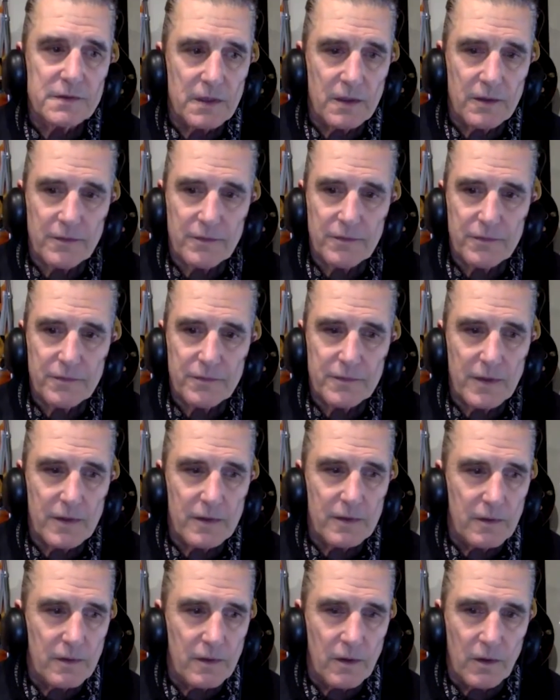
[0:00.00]
of not
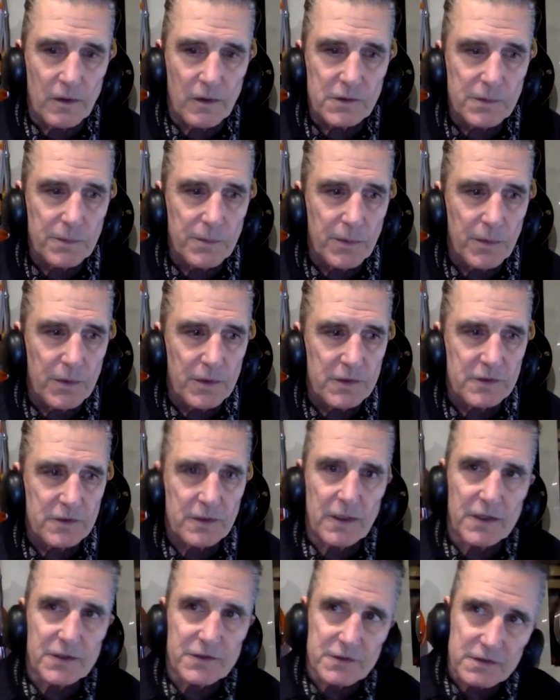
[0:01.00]
only Altar Boys,
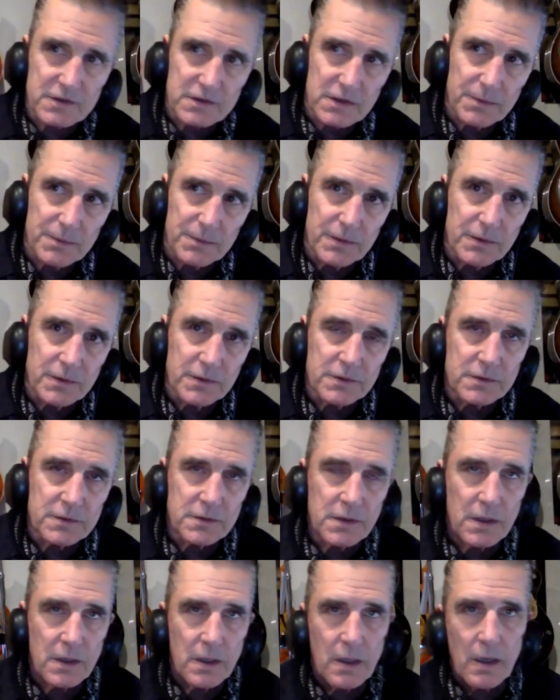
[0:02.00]
Clash of Cymbals,
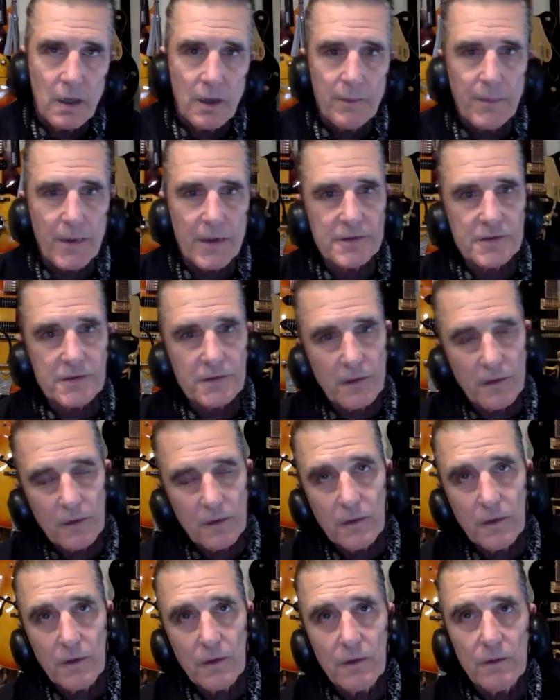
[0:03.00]
my
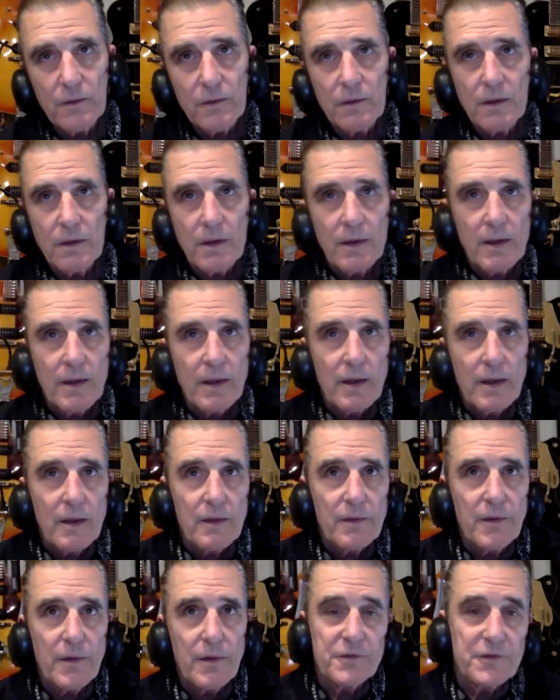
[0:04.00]
solo,
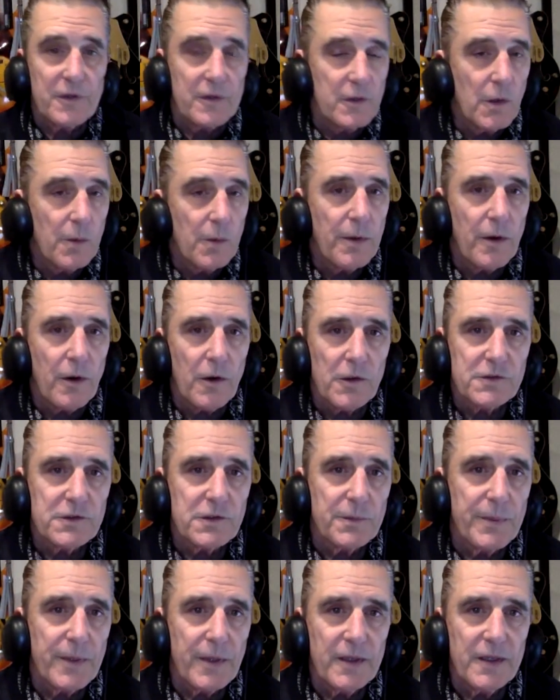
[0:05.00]
those that know about Altar
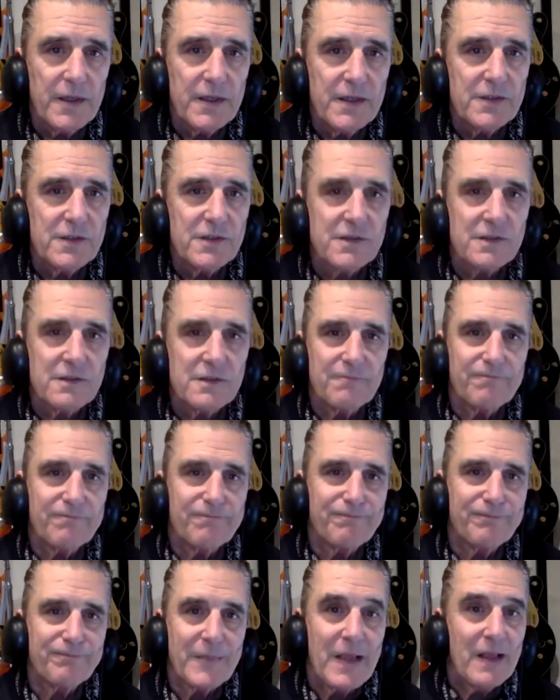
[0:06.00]
Billies.
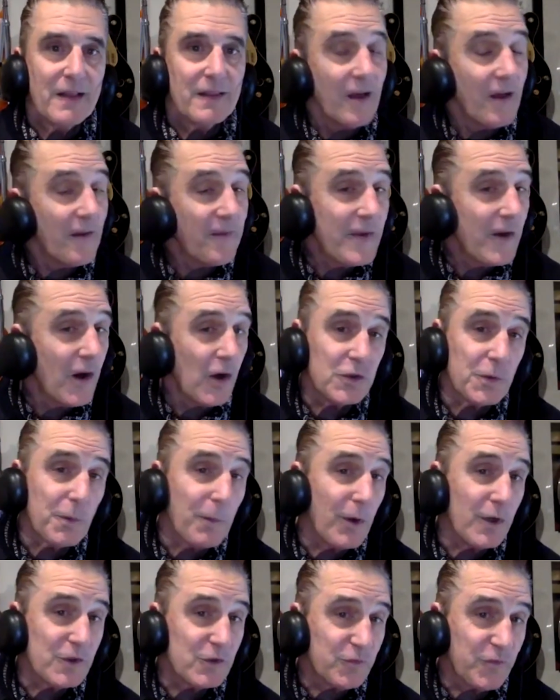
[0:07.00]
A lot of the Altar
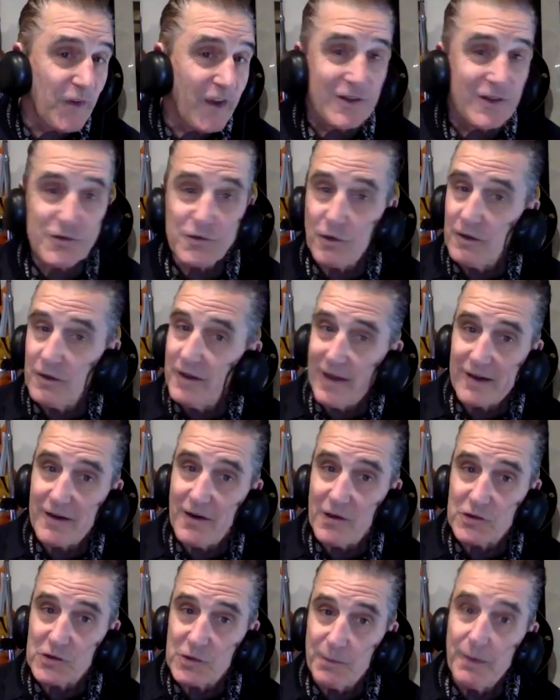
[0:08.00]
Boys fans don't like
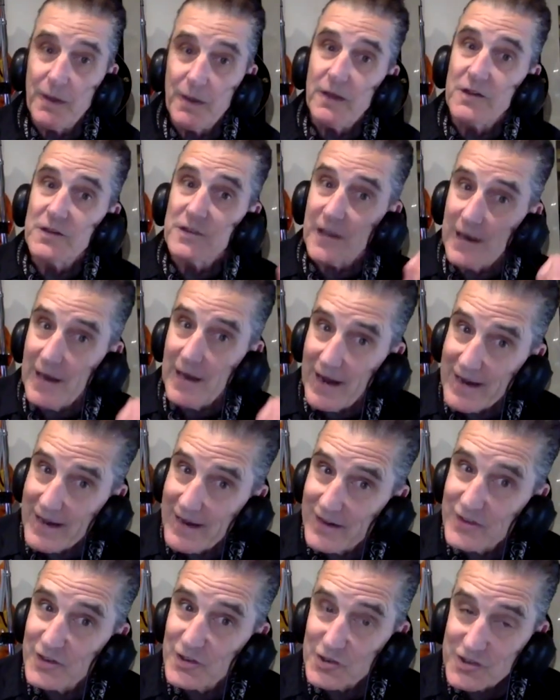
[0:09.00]
Altar Billies, and I
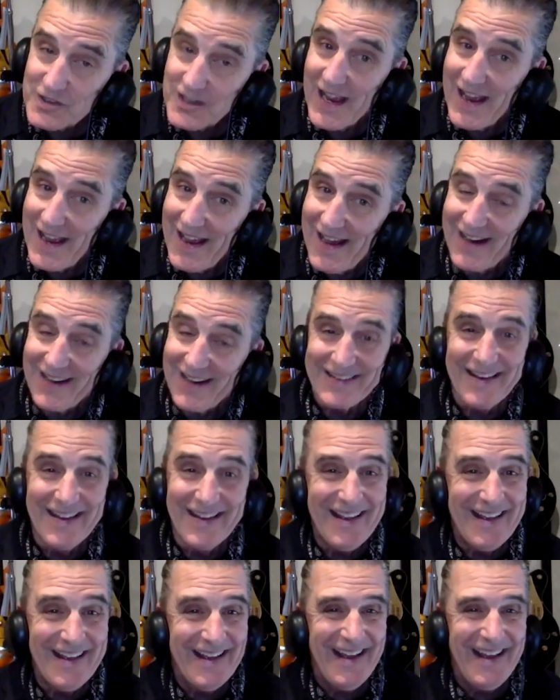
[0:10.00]
understand.
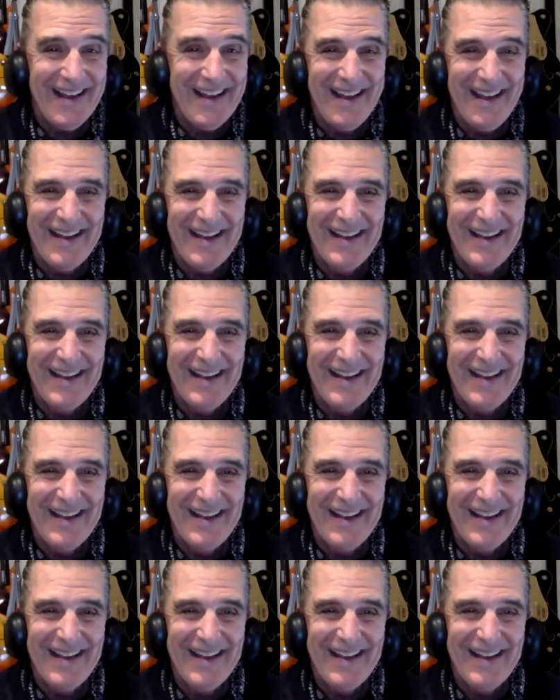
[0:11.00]
But